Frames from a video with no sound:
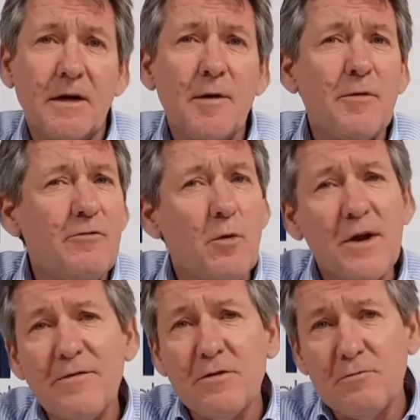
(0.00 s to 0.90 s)
But for
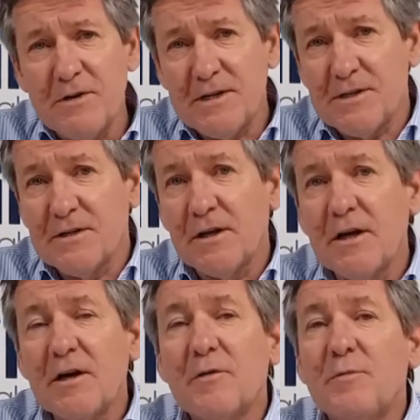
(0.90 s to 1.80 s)
whatever the reason,
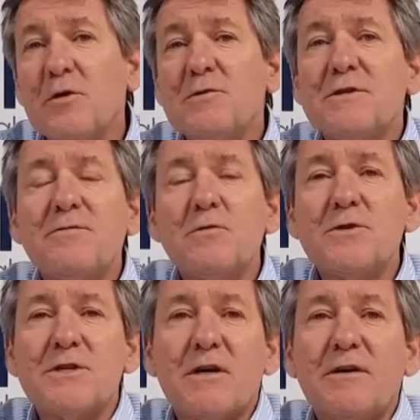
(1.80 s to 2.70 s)
abuse of your
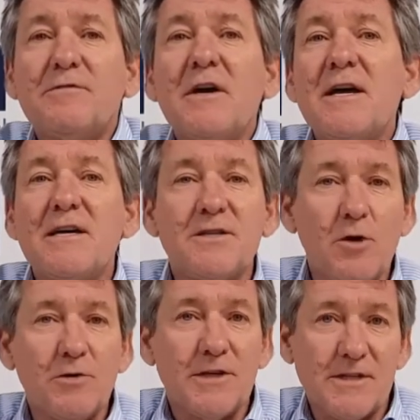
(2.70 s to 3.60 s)
staff is
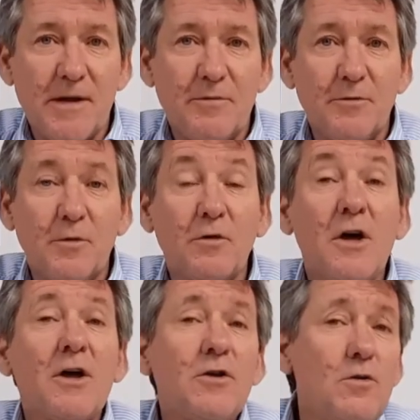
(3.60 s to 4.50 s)
not acceptable,
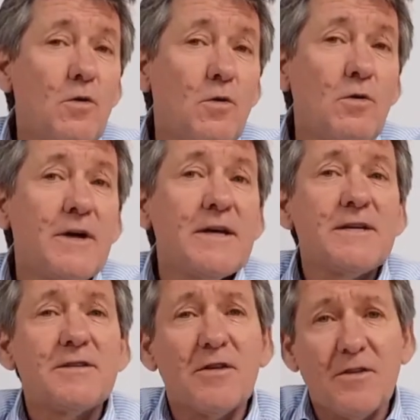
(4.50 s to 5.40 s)
nor
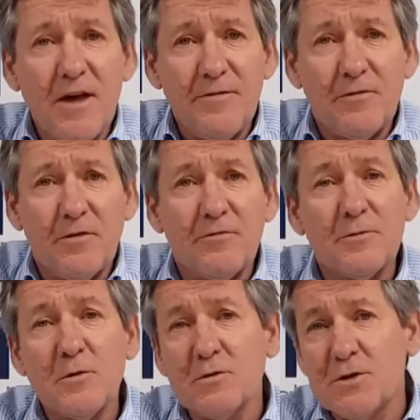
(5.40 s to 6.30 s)
is the theft from
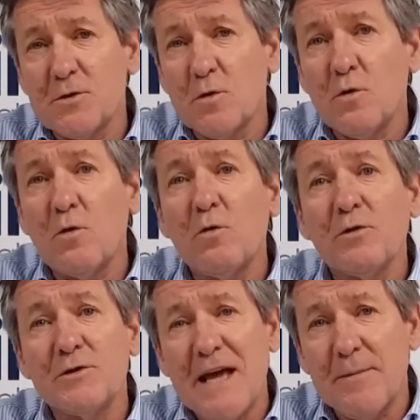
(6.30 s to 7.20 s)
your store or the
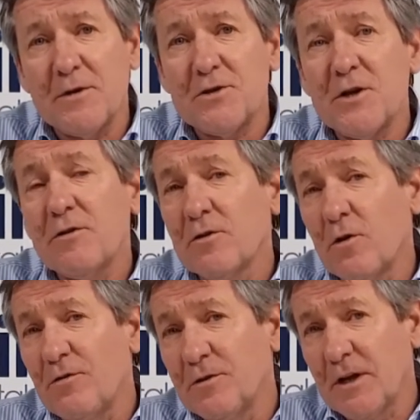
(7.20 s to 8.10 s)
damage that
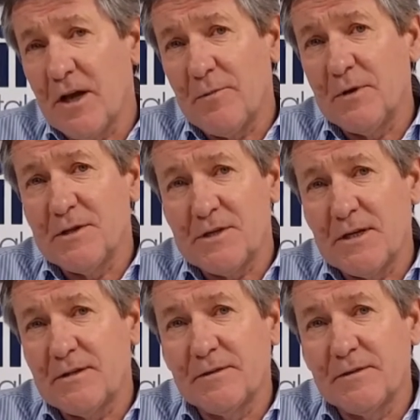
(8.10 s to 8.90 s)
often accompanies it.